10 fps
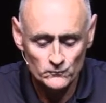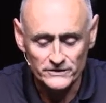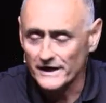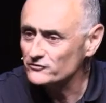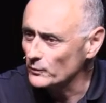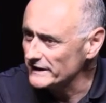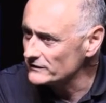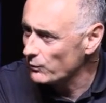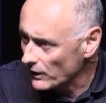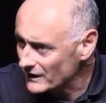Yes, we
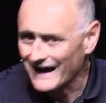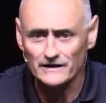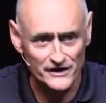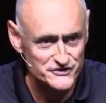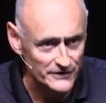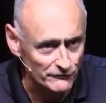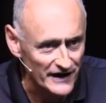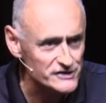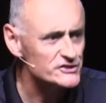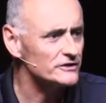need to work out our
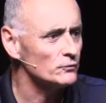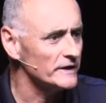salvation.